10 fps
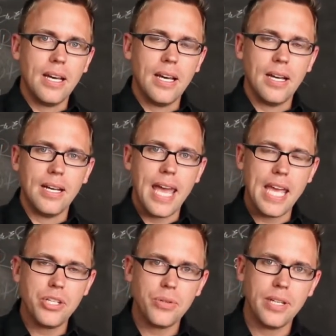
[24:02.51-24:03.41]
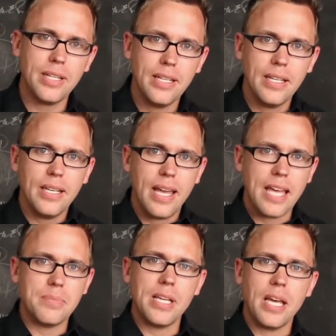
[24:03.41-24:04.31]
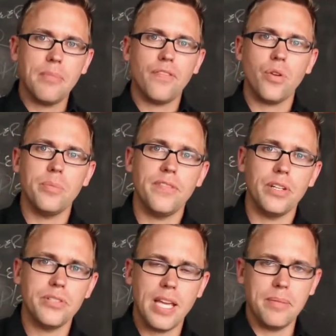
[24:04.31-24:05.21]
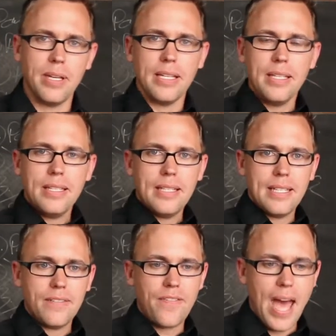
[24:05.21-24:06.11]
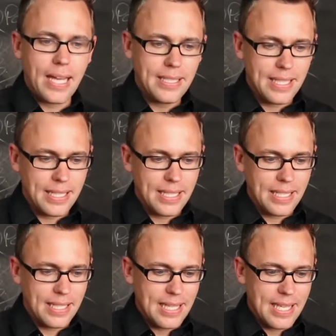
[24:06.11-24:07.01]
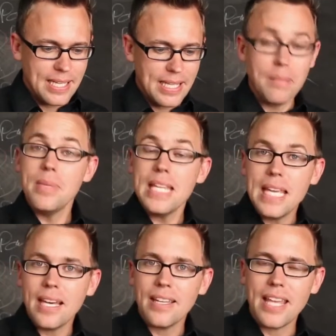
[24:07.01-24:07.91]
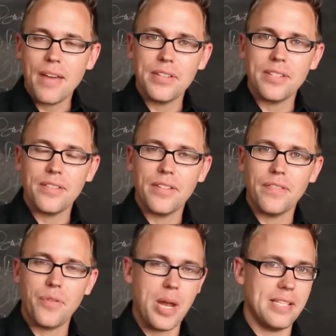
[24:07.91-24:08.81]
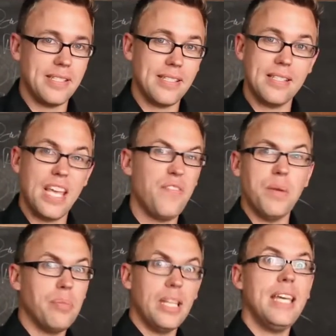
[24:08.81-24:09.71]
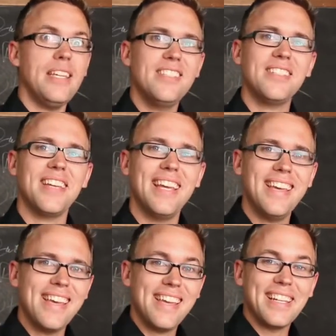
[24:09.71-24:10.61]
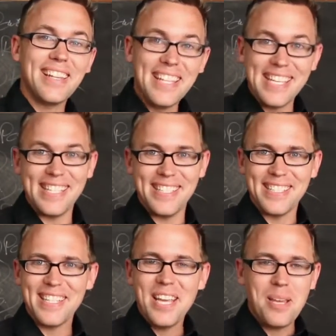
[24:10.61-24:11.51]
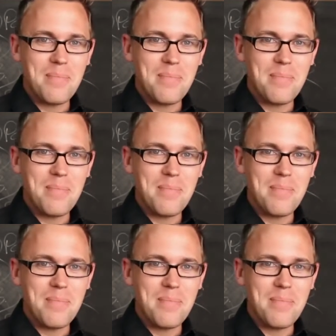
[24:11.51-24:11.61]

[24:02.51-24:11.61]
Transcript: Hatred has become a form of entertainment. In fact, in the media, they have a phrase that says, if it bleeds, it leads.